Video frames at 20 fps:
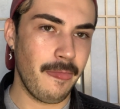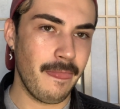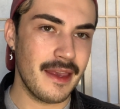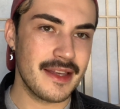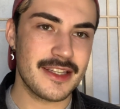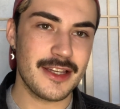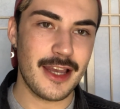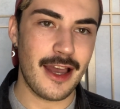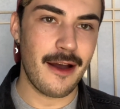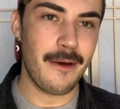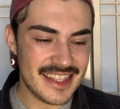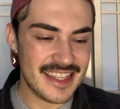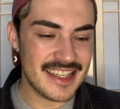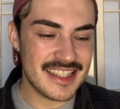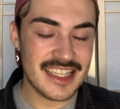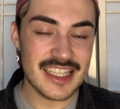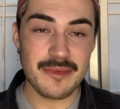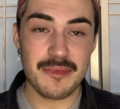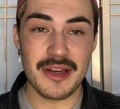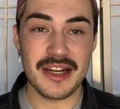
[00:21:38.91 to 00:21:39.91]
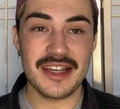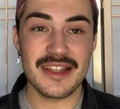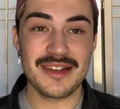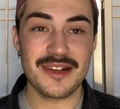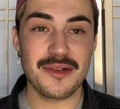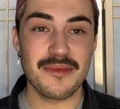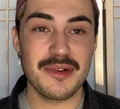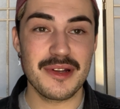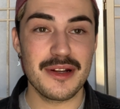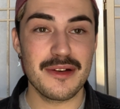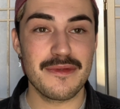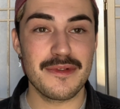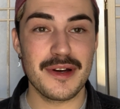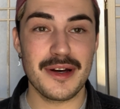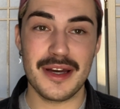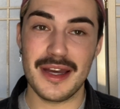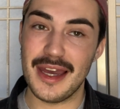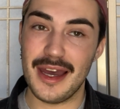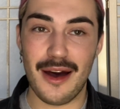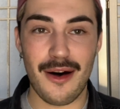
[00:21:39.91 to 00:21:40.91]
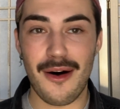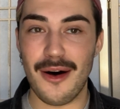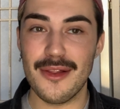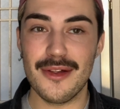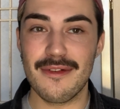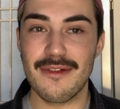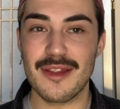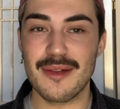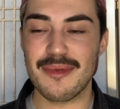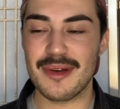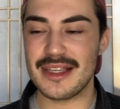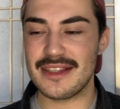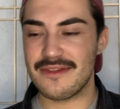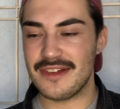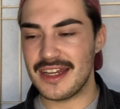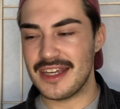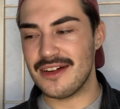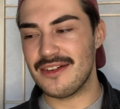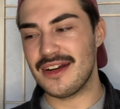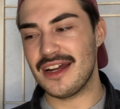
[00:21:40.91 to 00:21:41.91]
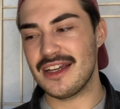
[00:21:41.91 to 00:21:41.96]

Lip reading: So yeah, this has been a little bit of a all over the place video,